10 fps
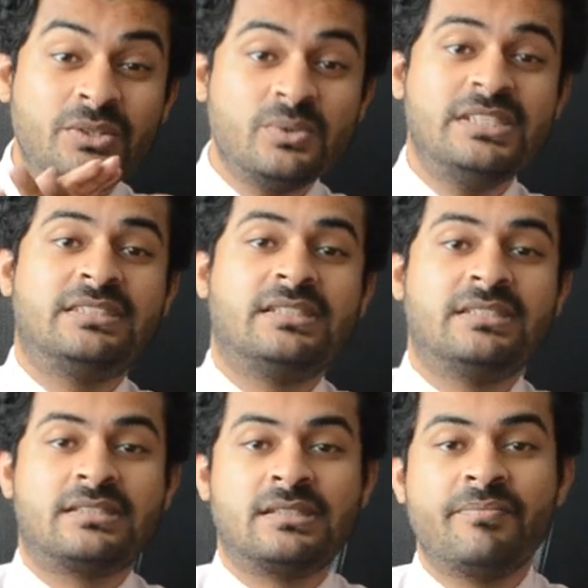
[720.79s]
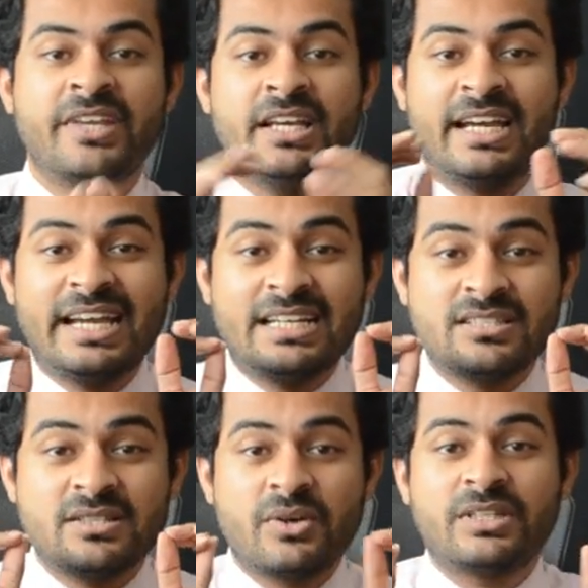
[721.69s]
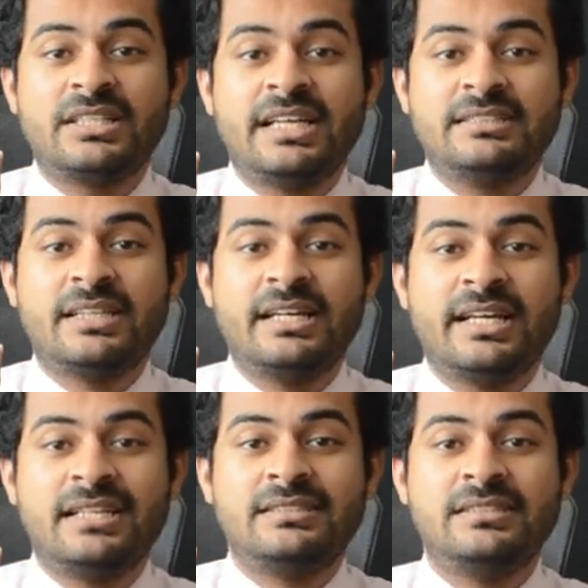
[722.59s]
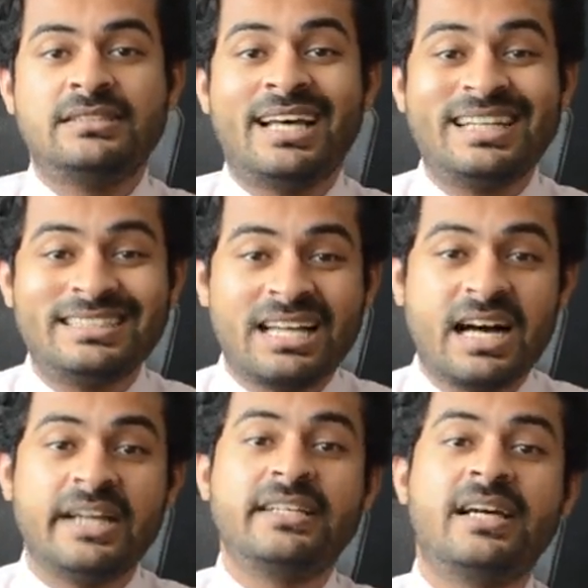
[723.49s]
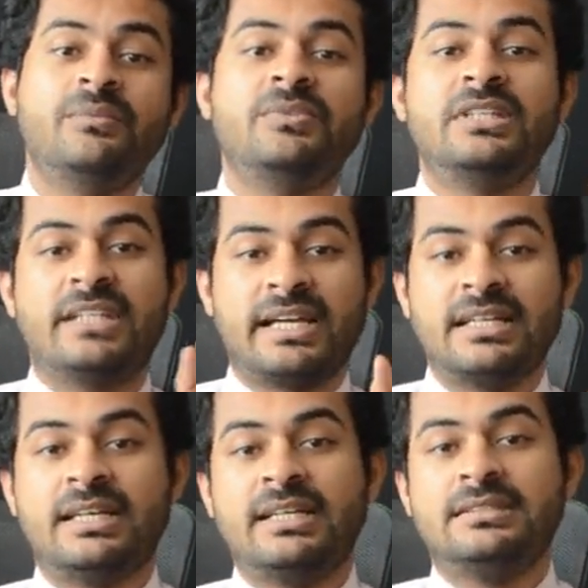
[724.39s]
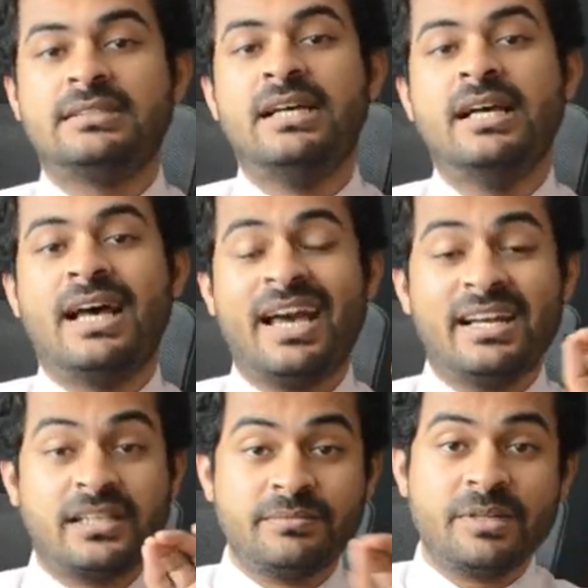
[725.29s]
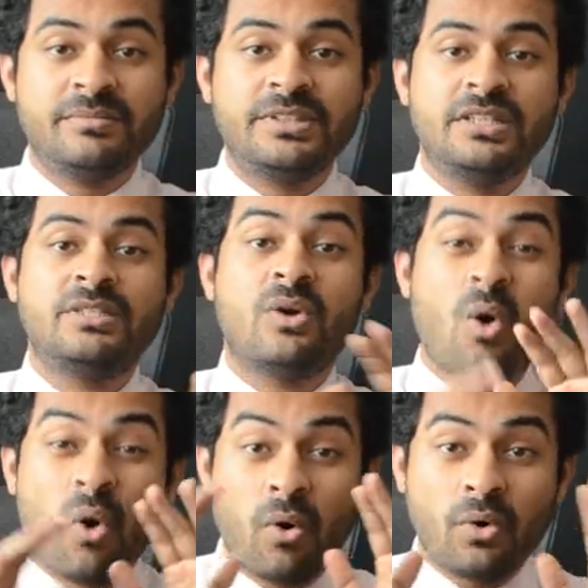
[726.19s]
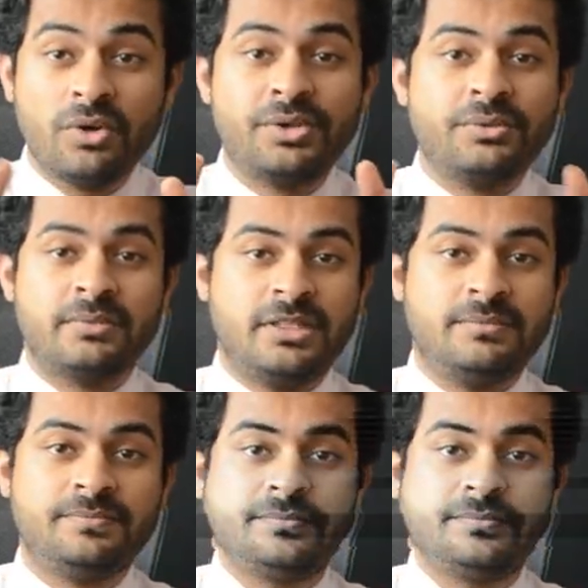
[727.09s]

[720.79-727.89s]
truly sinister. It is not a nice guy in essence, and it's high time we recognize and remember it all too well.